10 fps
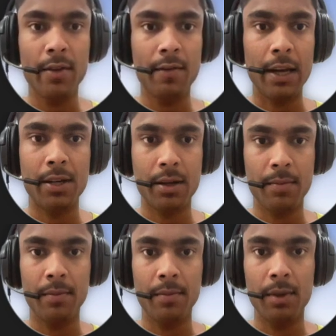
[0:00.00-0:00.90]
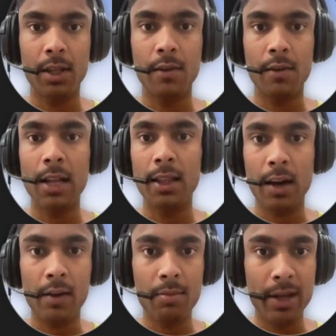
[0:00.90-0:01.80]
fetched, the one
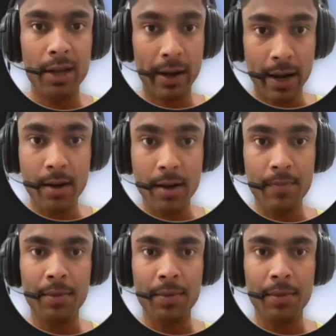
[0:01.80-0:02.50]
that will be read,